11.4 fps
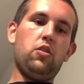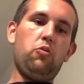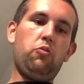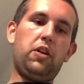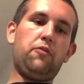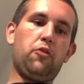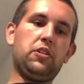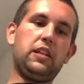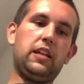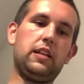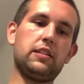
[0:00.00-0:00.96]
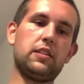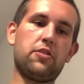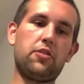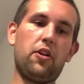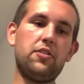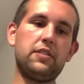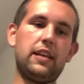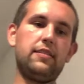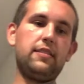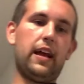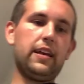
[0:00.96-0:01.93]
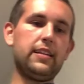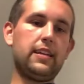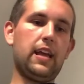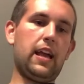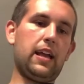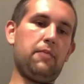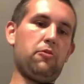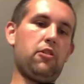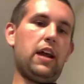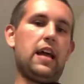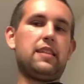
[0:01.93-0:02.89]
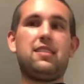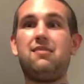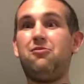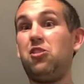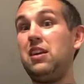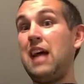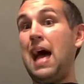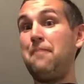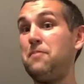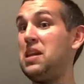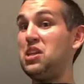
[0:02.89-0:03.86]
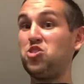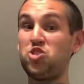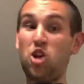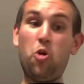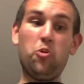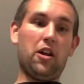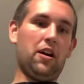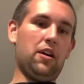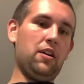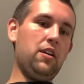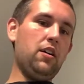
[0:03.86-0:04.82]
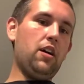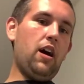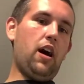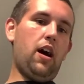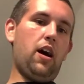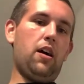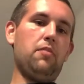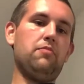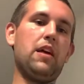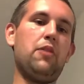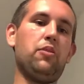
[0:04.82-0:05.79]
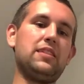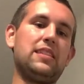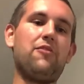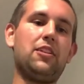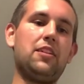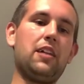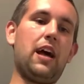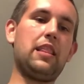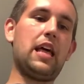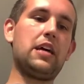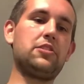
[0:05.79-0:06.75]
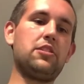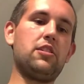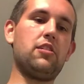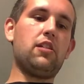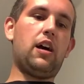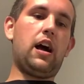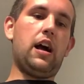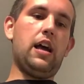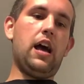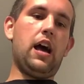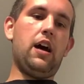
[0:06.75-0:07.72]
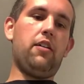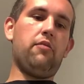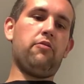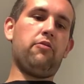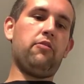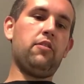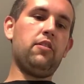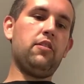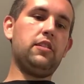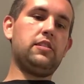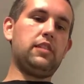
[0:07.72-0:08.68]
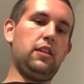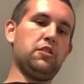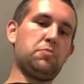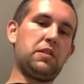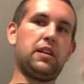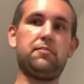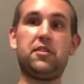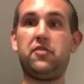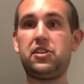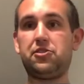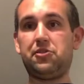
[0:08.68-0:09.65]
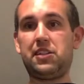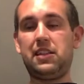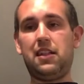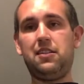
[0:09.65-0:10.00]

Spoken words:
Week 14 is a Thursday night game. We're at Minnesota. They went 7-9 last year. I have the Steelers picking up the victory.